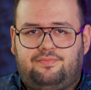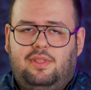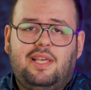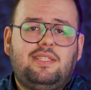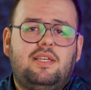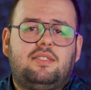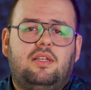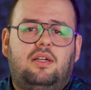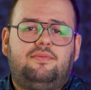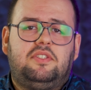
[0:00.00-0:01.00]
Let's
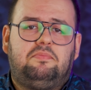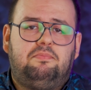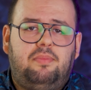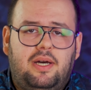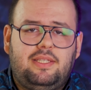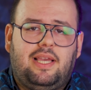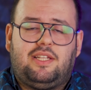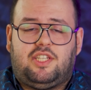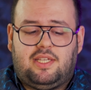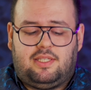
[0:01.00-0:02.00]
start with body
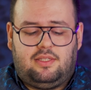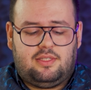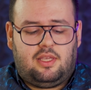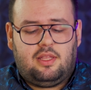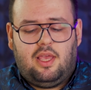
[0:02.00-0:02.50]
and chassis design.